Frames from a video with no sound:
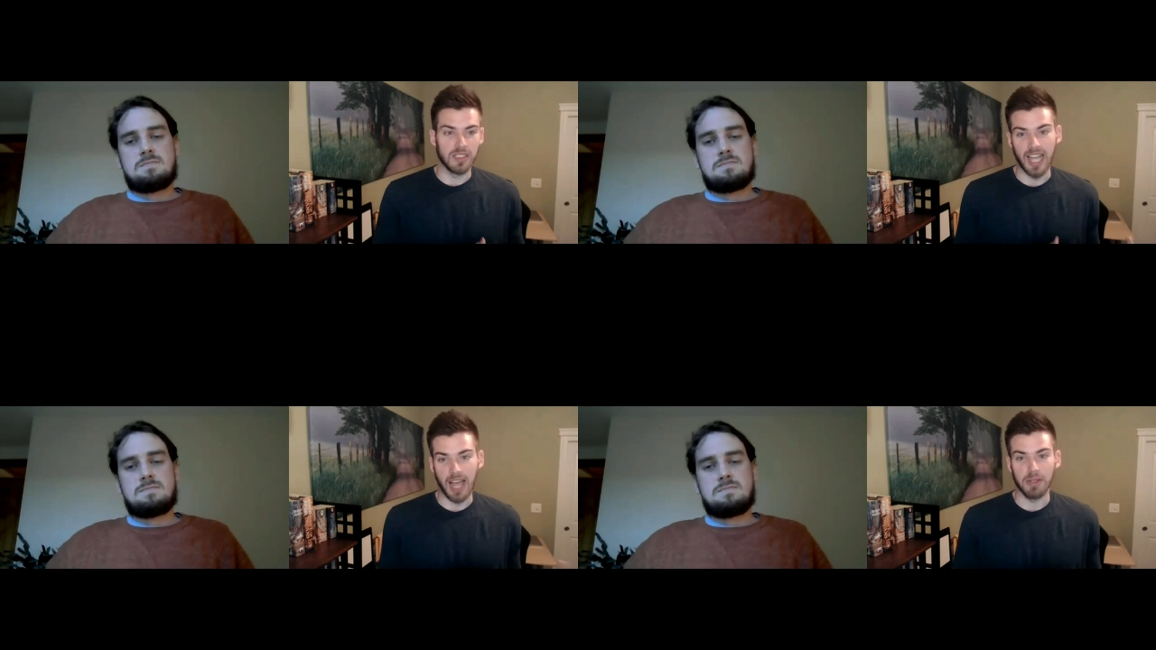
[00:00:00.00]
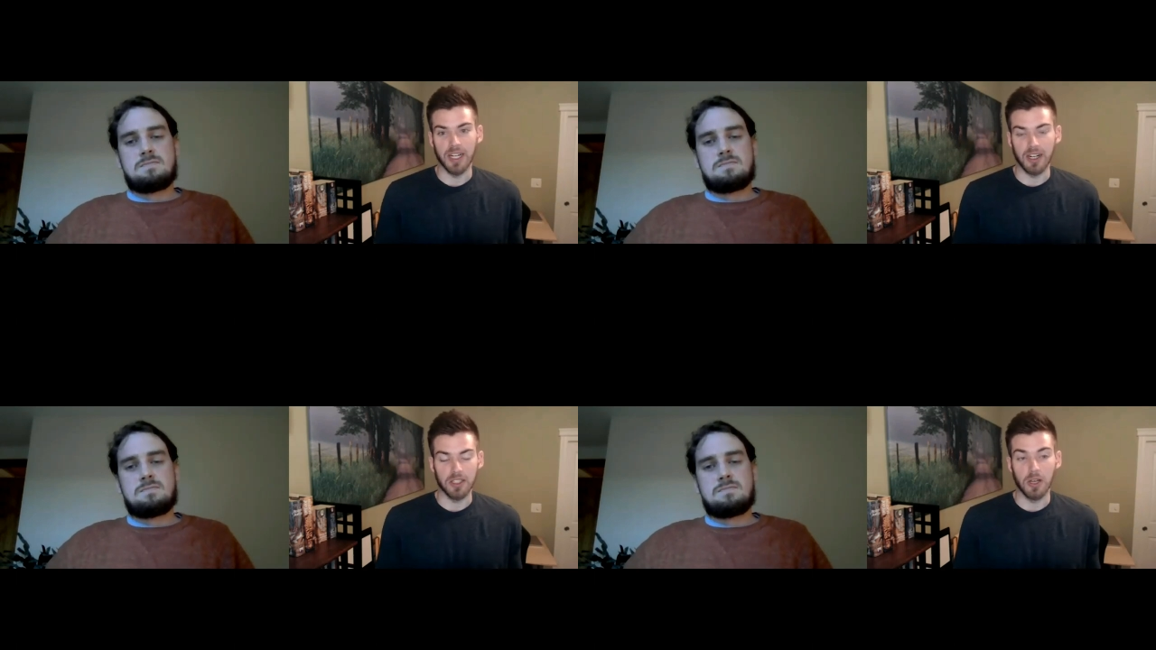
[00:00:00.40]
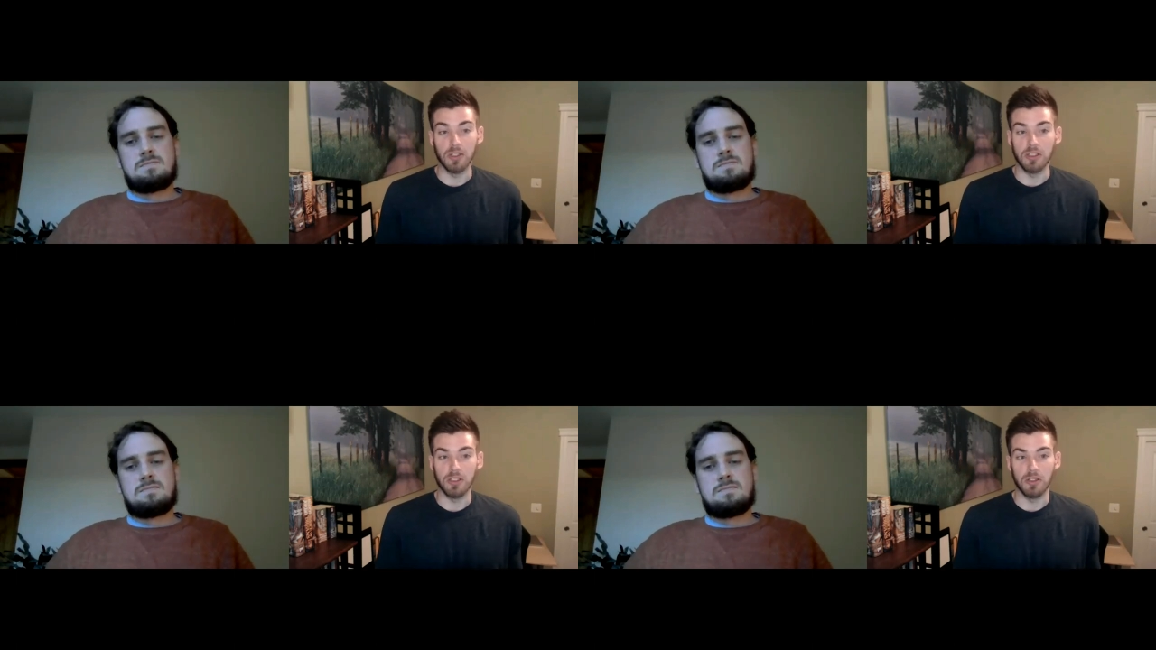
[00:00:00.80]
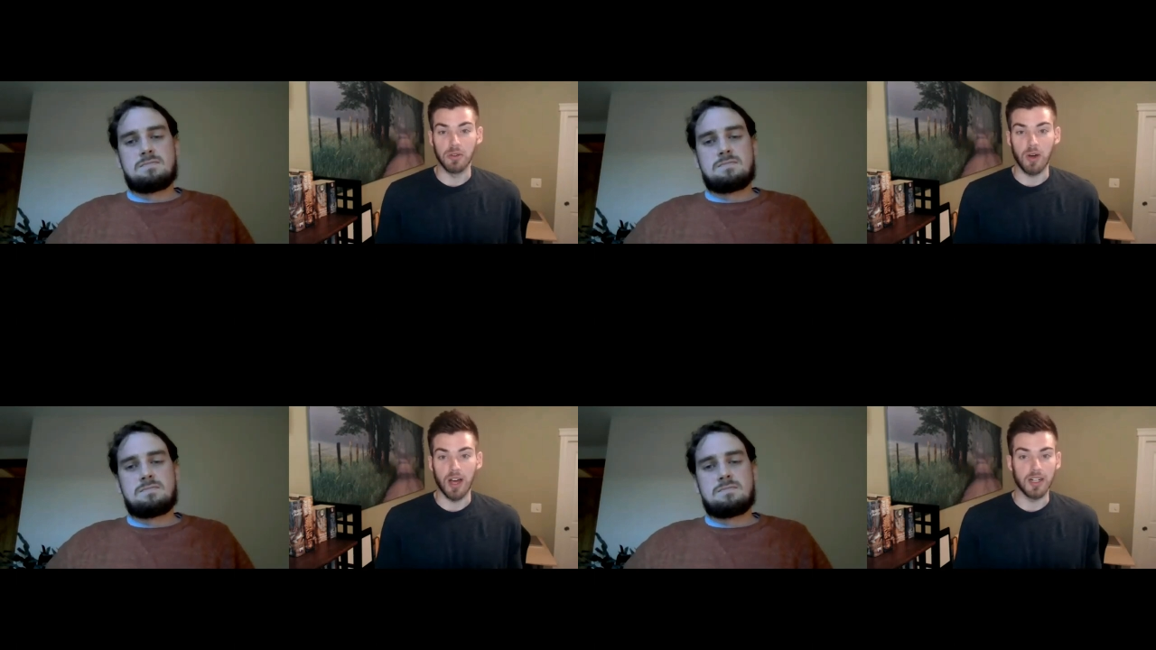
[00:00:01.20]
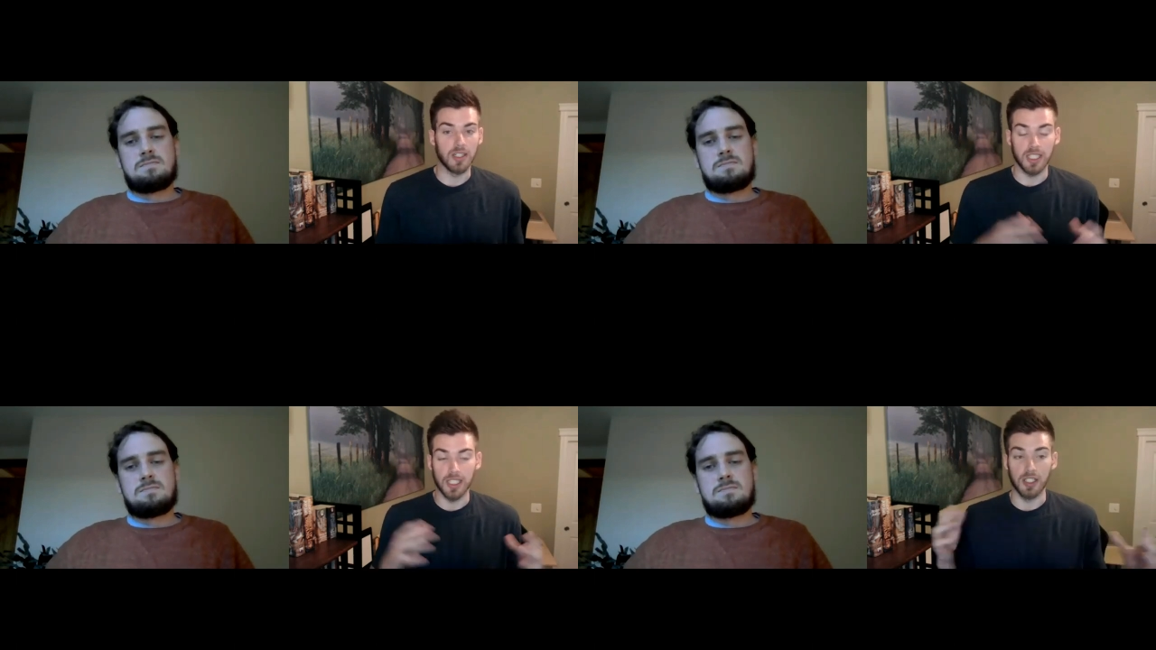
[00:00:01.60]
Speaker 1: dabbling our toes into the water
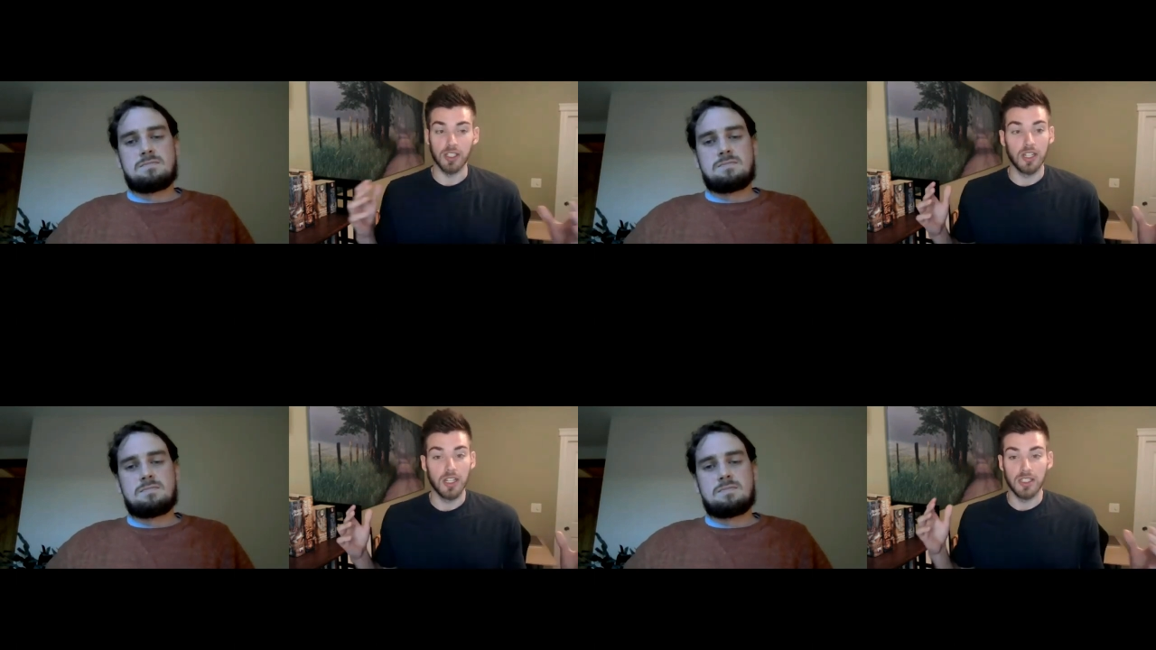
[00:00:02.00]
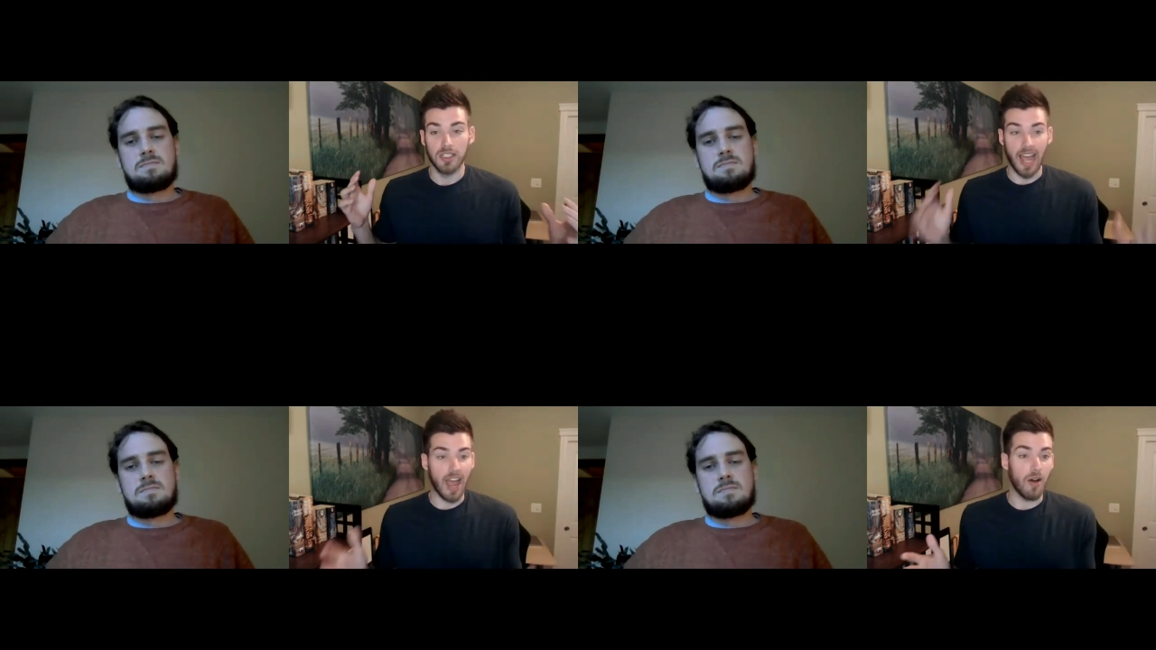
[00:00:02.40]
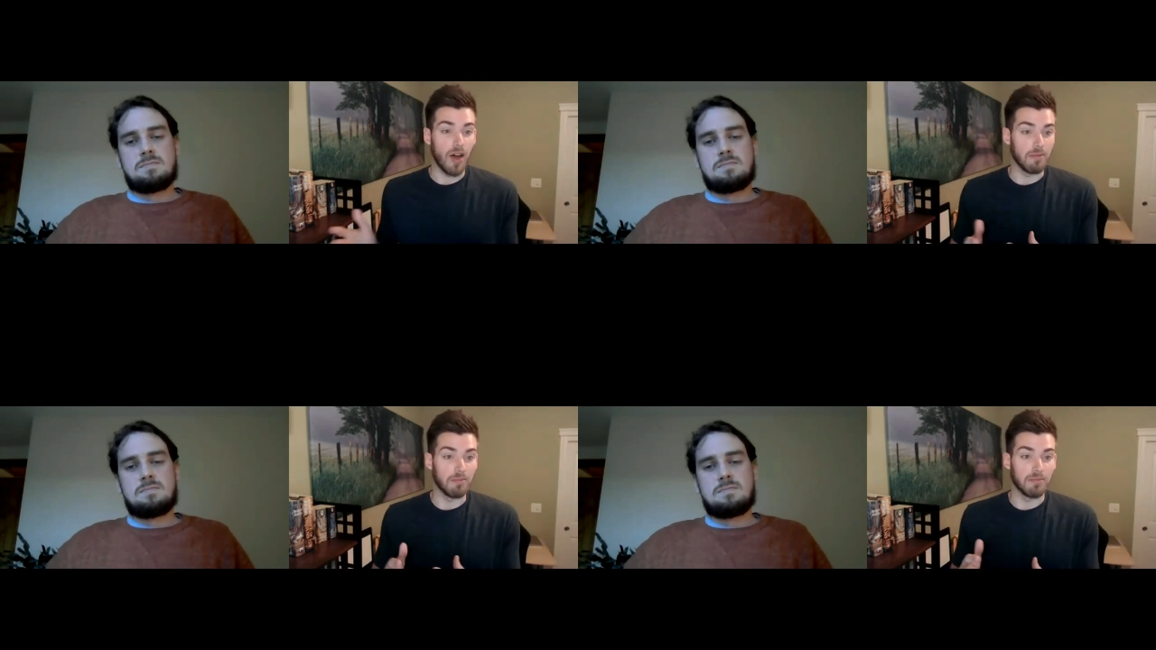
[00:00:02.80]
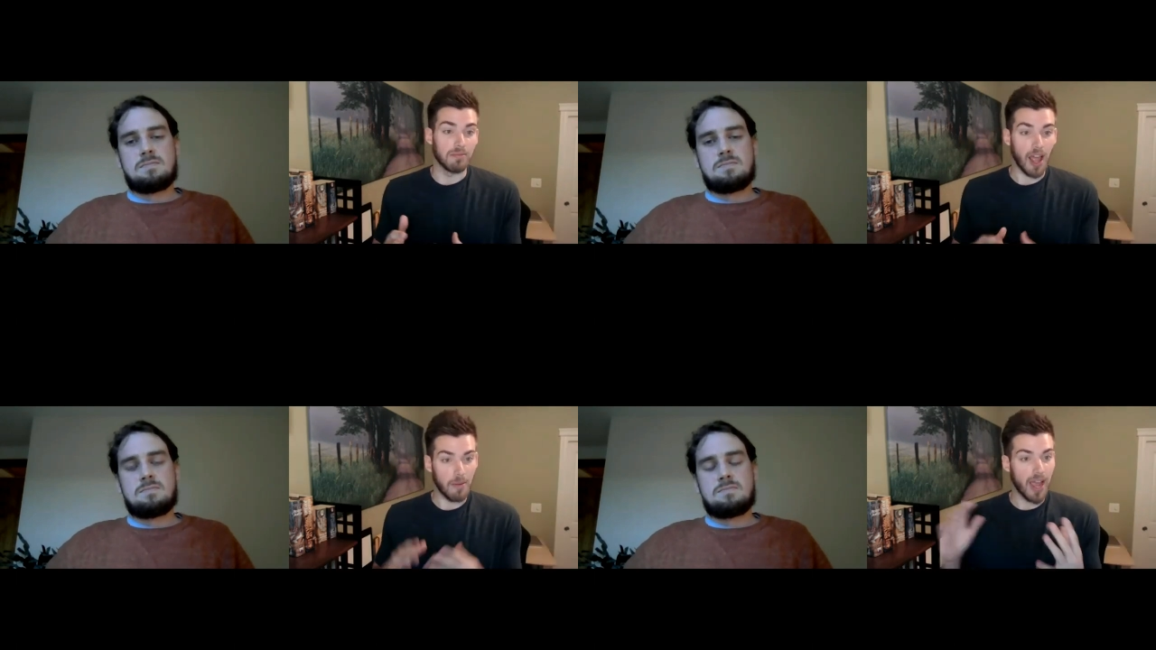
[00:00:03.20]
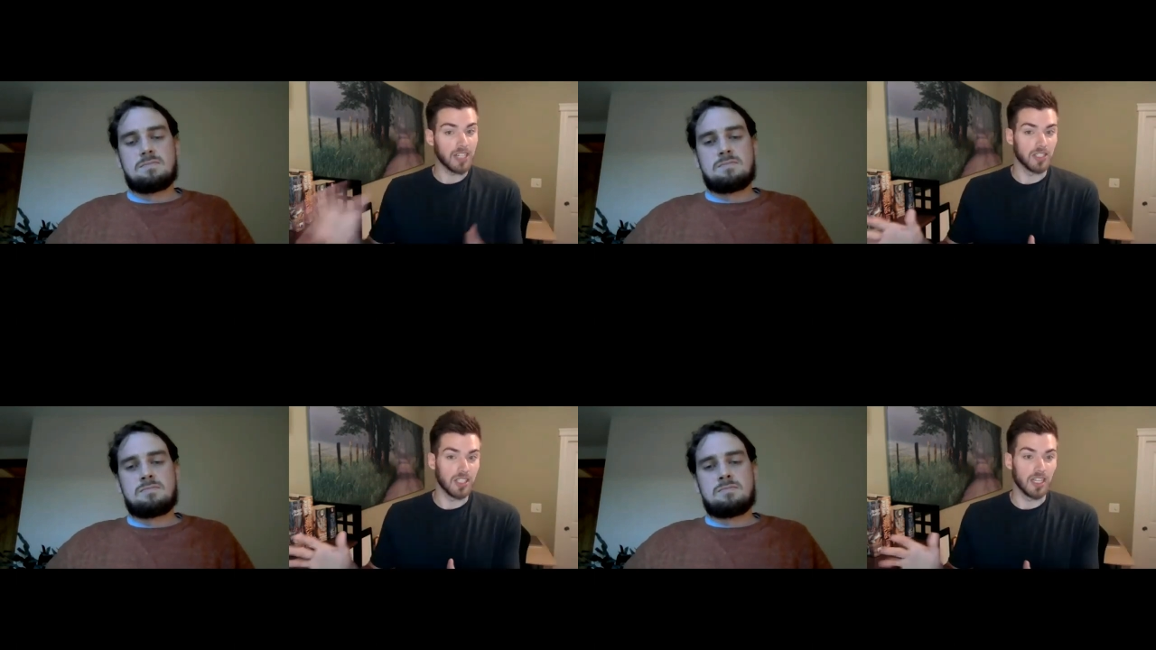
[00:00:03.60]
till now I'm I'm
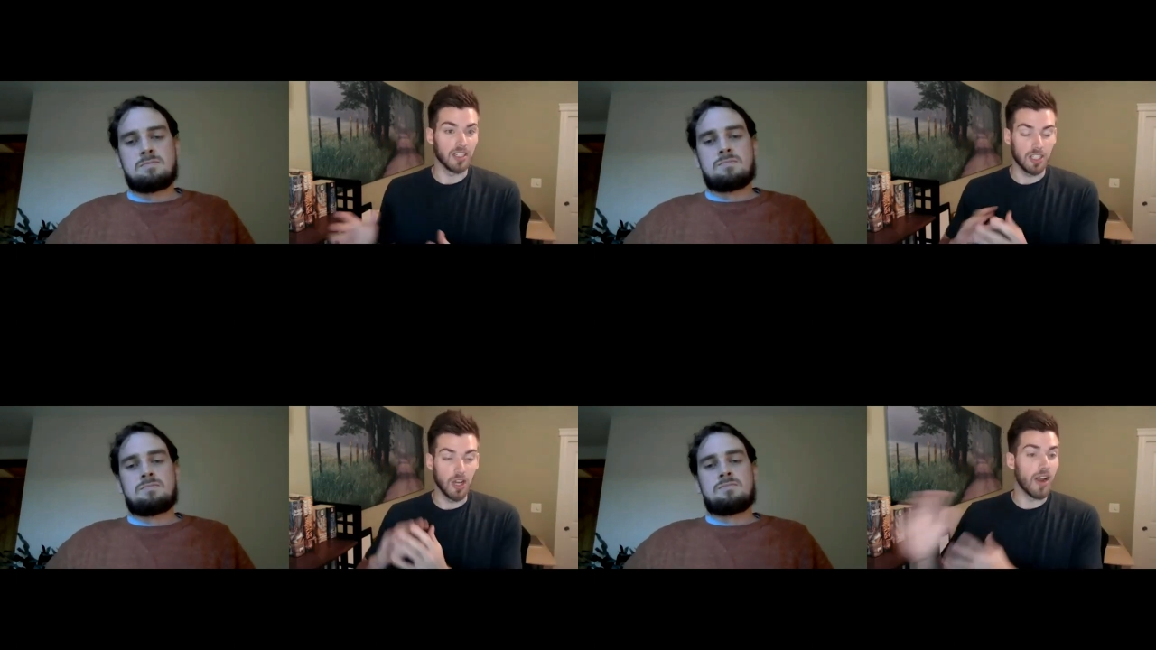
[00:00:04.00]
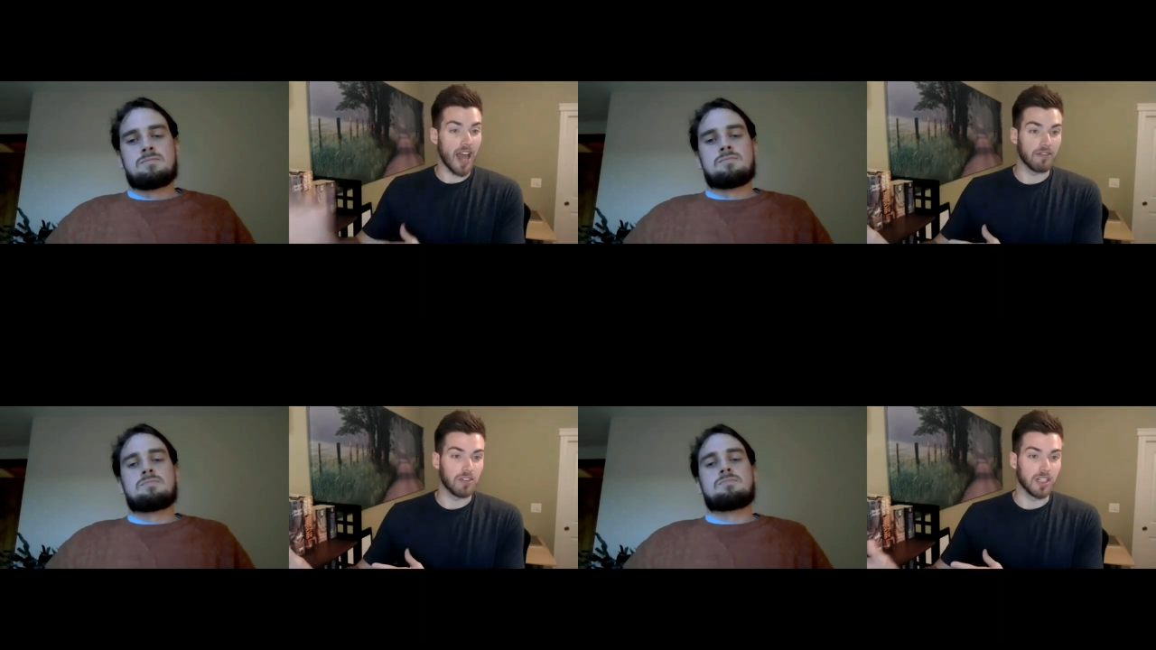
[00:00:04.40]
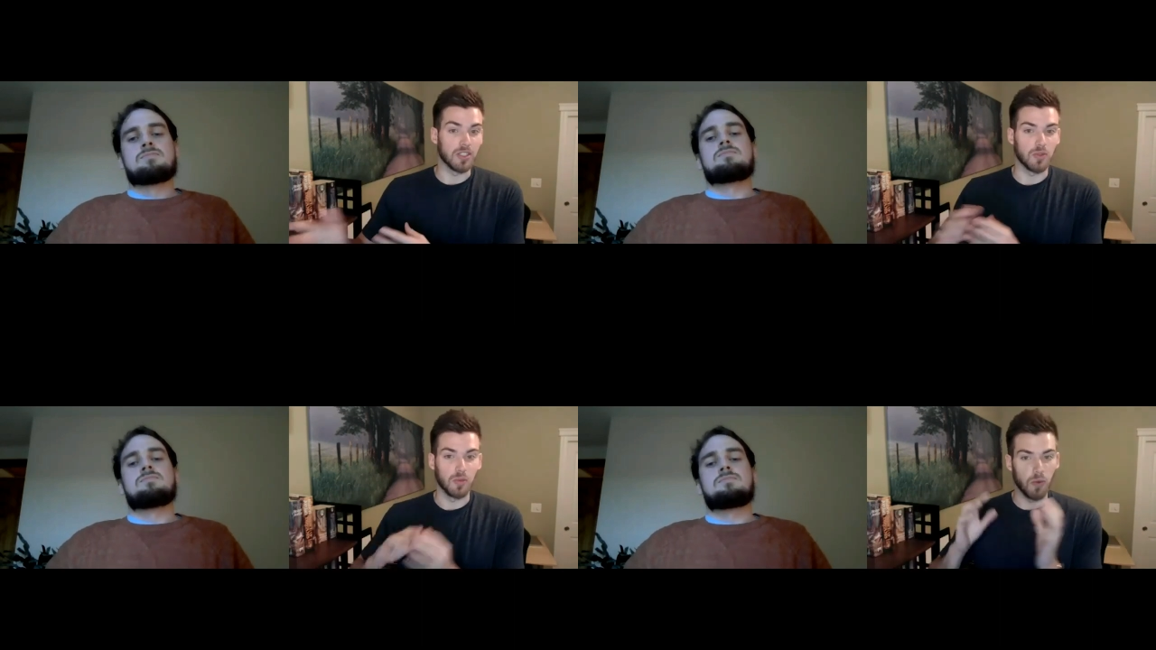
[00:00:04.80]
actually going after this.